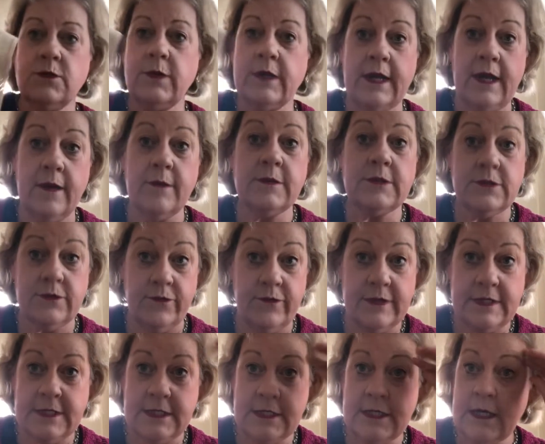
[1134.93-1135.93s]
when I was
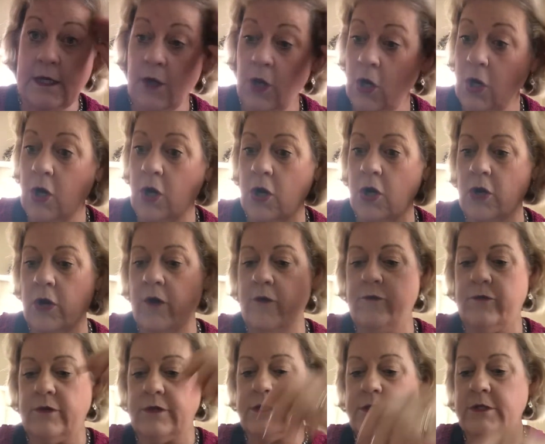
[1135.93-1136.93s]
visiting her
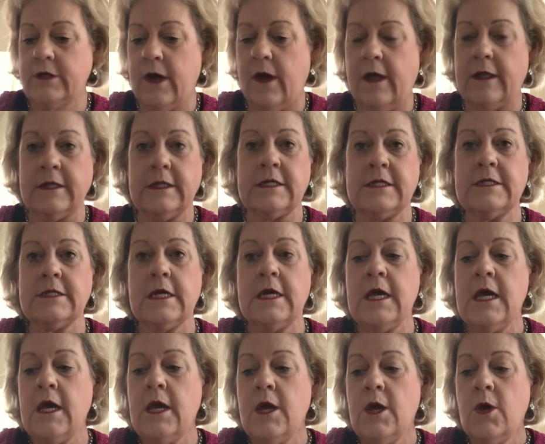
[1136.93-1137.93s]
over in Scotland,
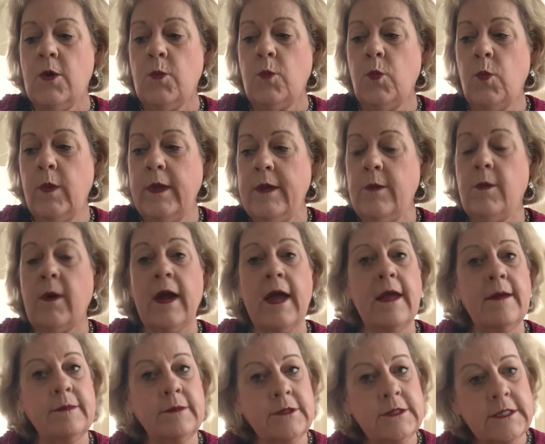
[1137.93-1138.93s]
we were
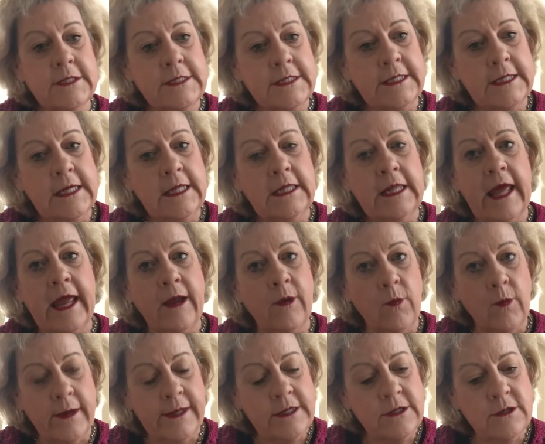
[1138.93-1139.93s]
able to see Lake
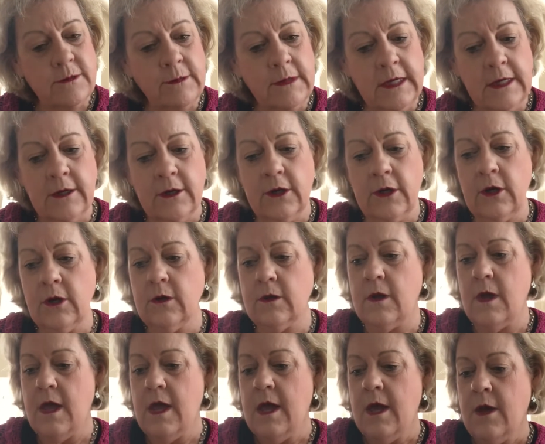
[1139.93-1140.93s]
Windermere.
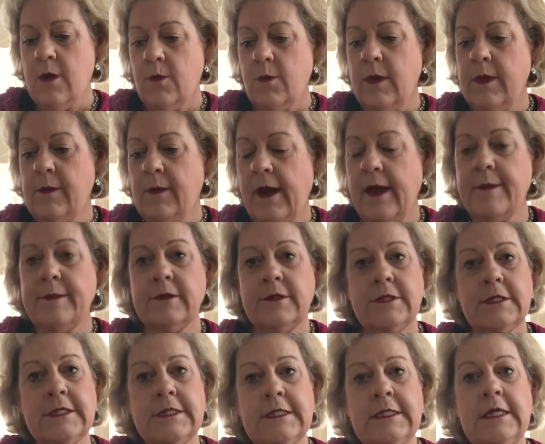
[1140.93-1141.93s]
We were able
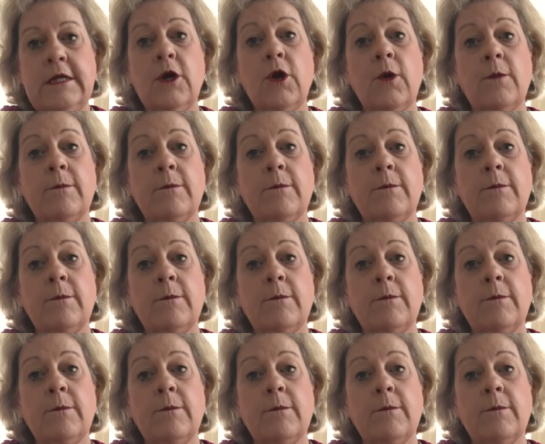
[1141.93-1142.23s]
to see her